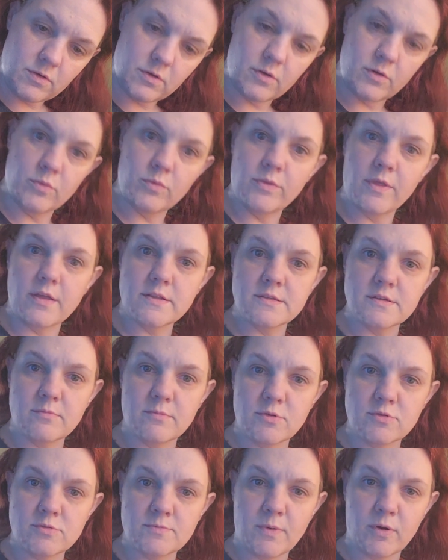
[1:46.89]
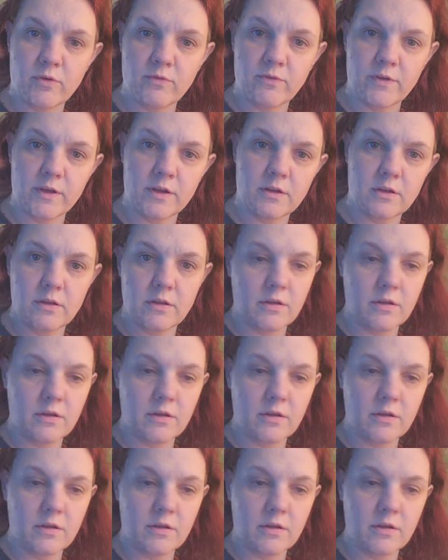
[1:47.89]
Oh, that's almost perfect.